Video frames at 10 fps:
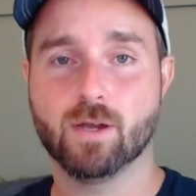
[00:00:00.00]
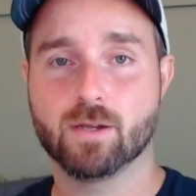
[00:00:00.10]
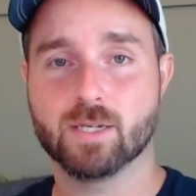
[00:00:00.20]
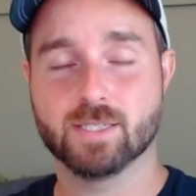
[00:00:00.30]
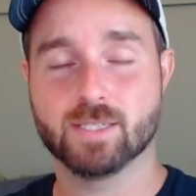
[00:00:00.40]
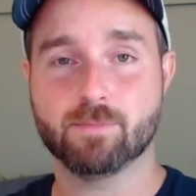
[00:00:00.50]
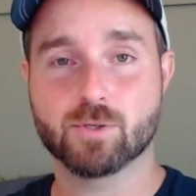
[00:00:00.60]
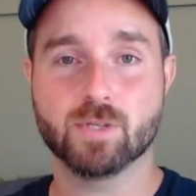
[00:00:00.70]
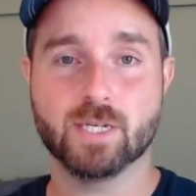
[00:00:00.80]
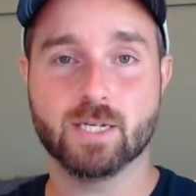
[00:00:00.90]

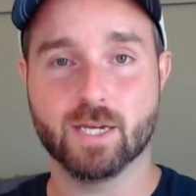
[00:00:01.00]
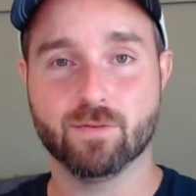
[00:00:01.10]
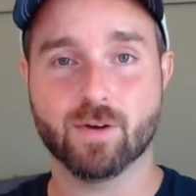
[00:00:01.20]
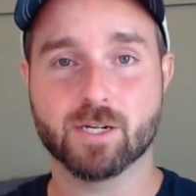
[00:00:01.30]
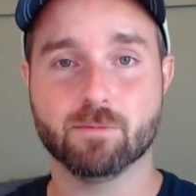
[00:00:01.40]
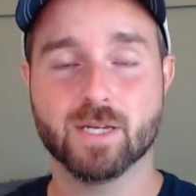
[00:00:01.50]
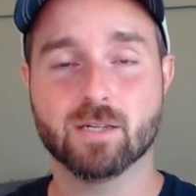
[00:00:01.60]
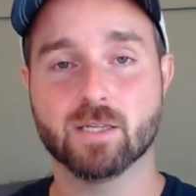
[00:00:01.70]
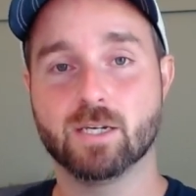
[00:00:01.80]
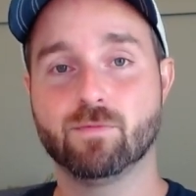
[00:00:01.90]
conceptually and
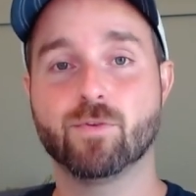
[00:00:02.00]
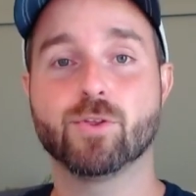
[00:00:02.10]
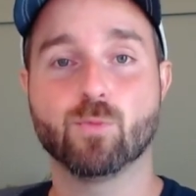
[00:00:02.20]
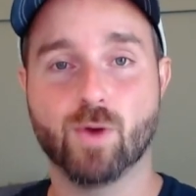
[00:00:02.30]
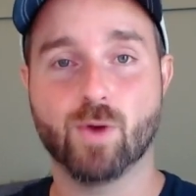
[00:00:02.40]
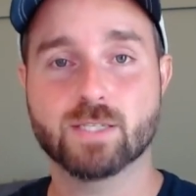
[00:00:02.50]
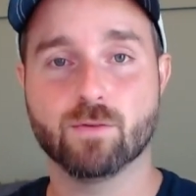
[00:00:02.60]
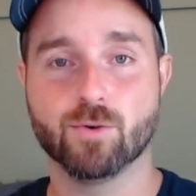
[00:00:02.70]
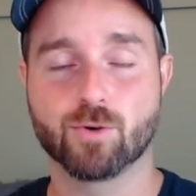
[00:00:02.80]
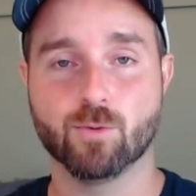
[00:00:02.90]
fundamentally for the rest
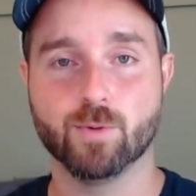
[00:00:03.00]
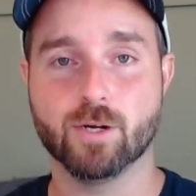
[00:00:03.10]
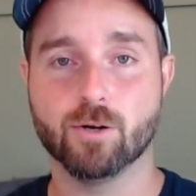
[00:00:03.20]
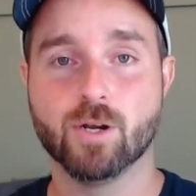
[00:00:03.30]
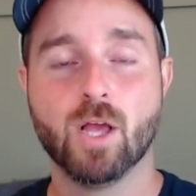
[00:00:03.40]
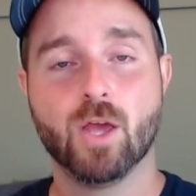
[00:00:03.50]
of your career.